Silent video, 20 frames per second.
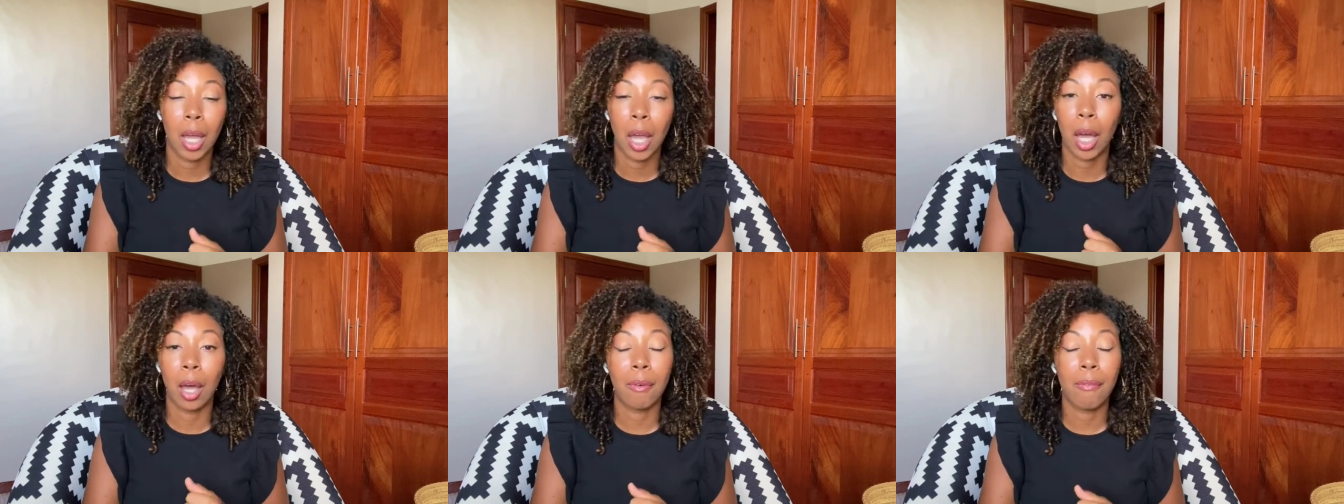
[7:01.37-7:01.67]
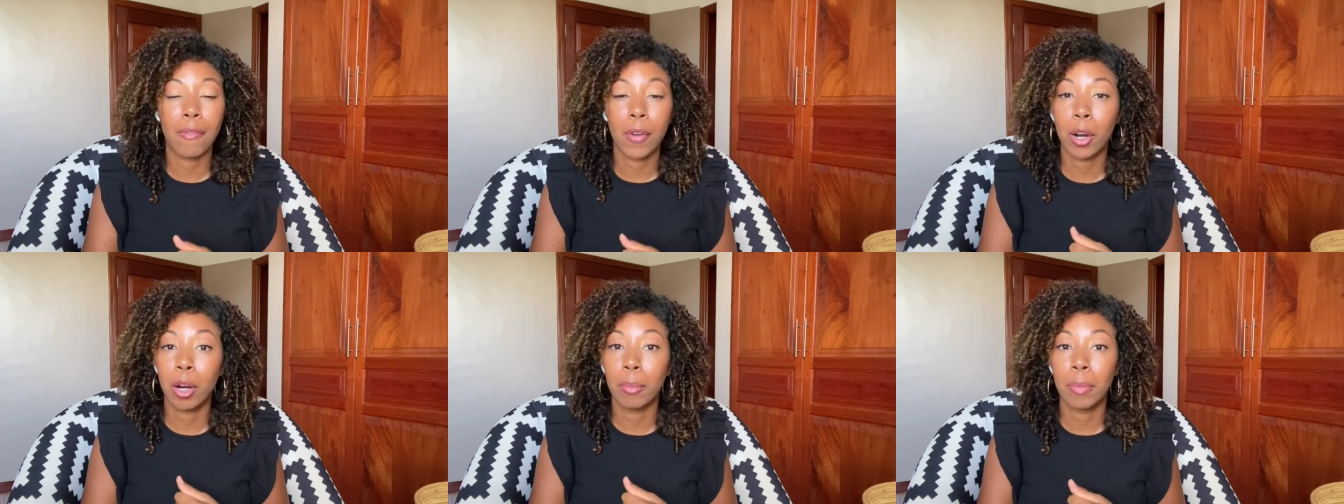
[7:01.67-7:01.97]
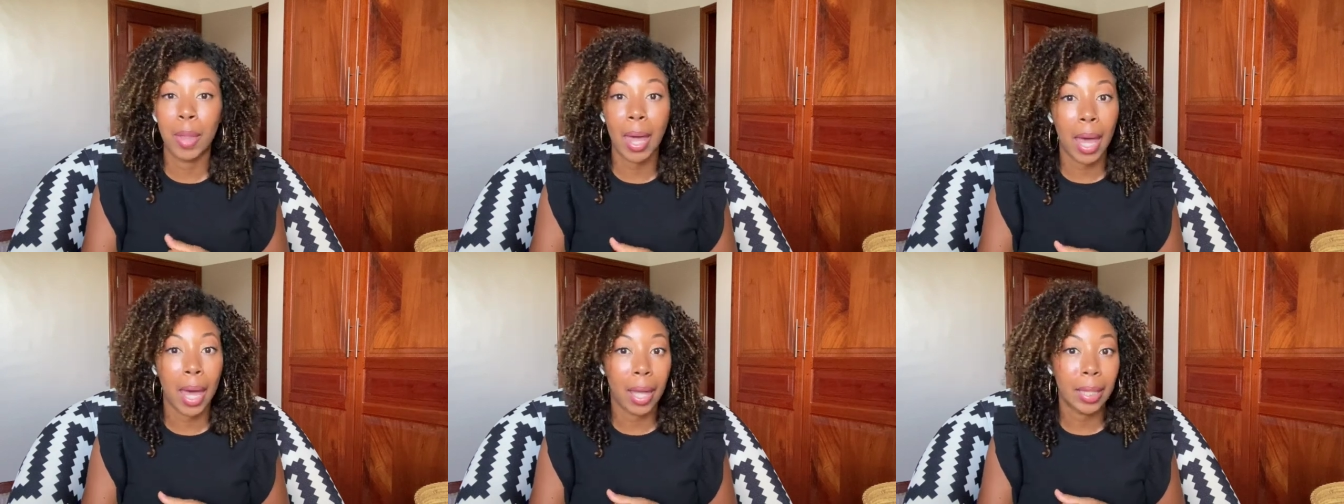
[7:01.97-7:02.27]
affirm
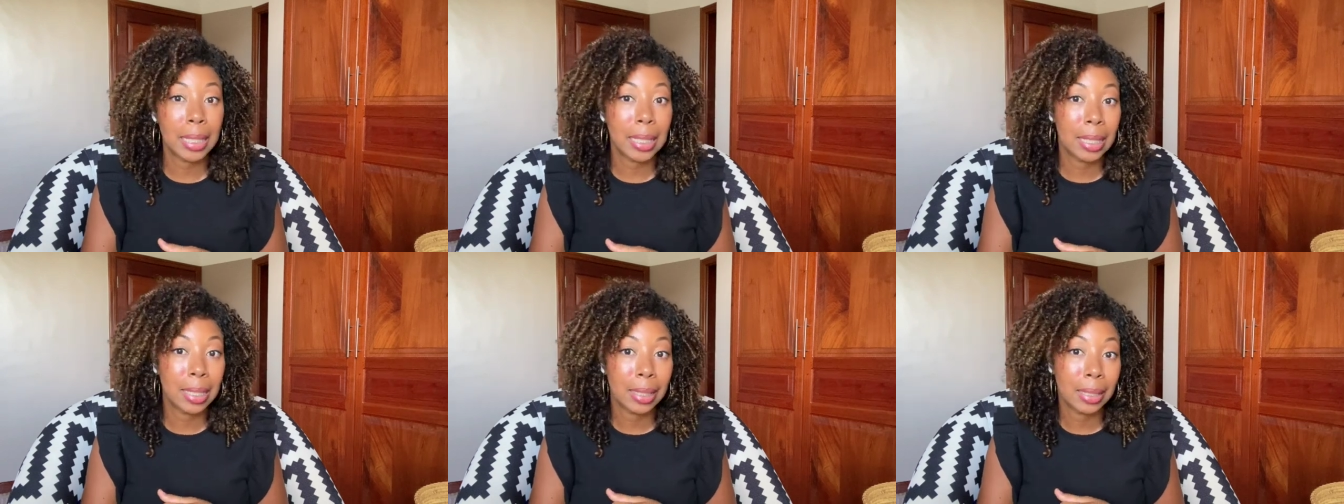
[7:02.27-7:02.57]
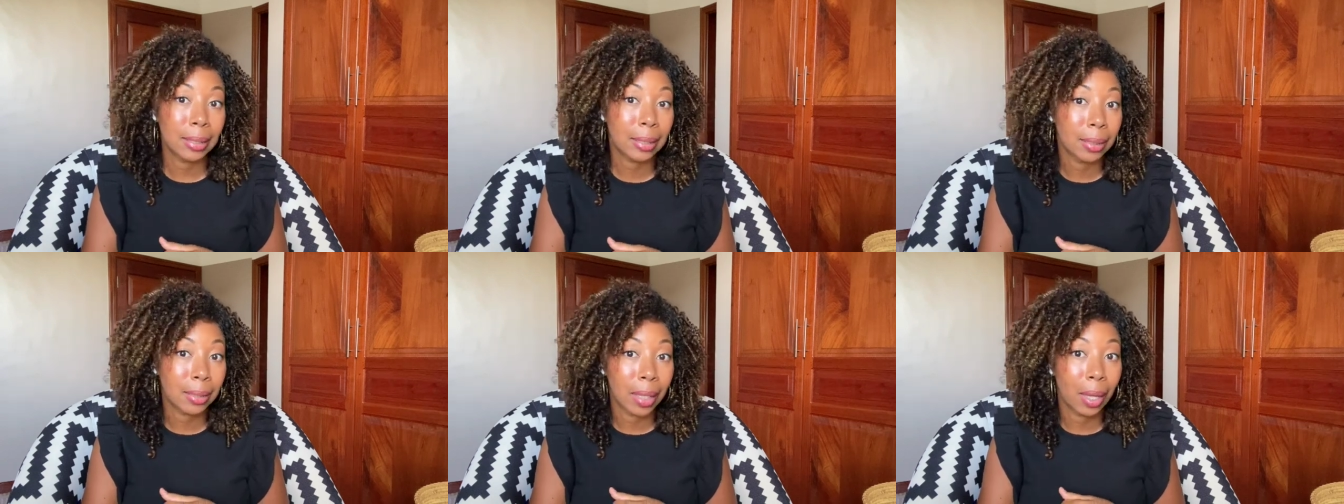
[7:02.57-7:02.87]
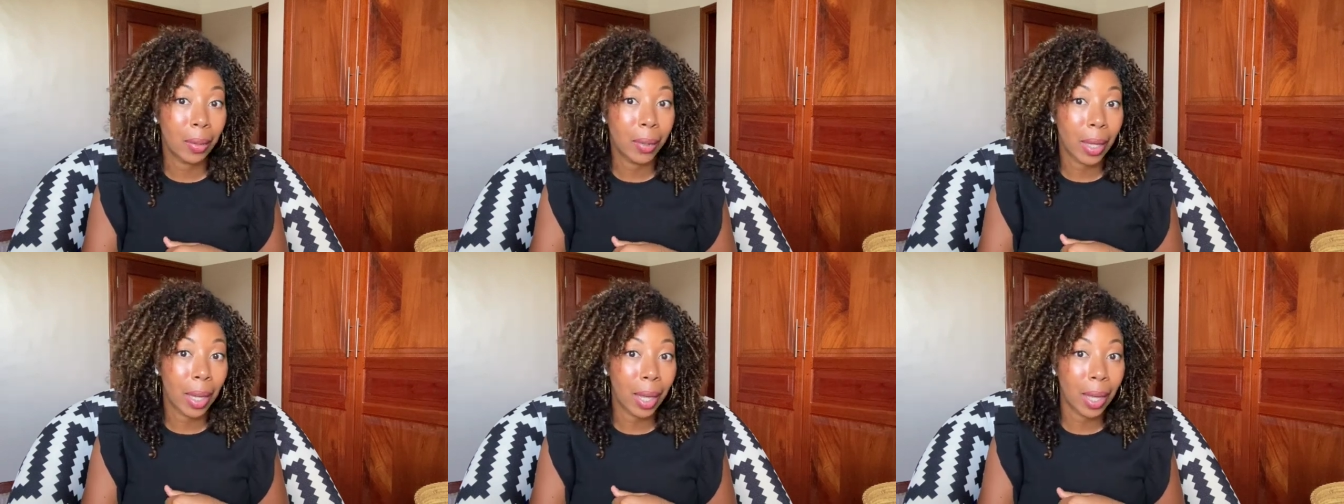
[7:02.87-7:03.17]
that,
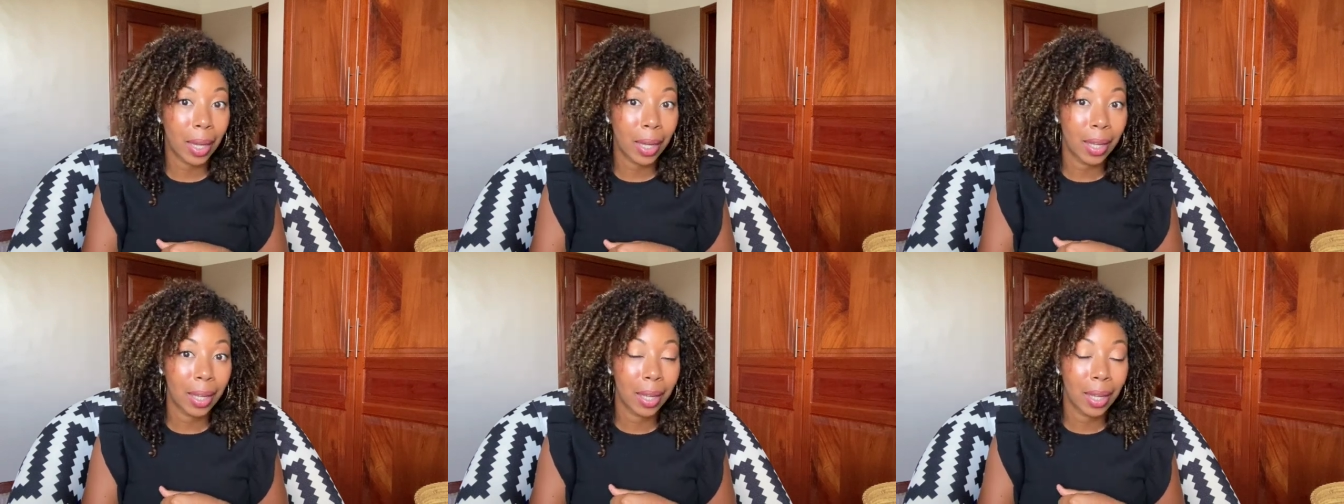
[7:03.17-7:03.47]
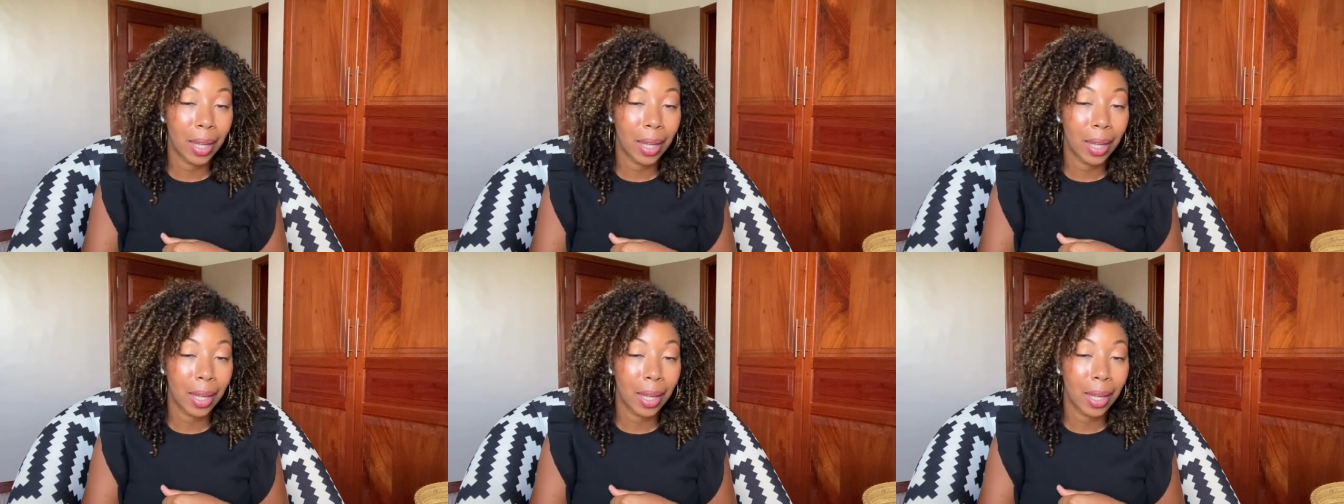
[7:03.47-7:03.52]
okay?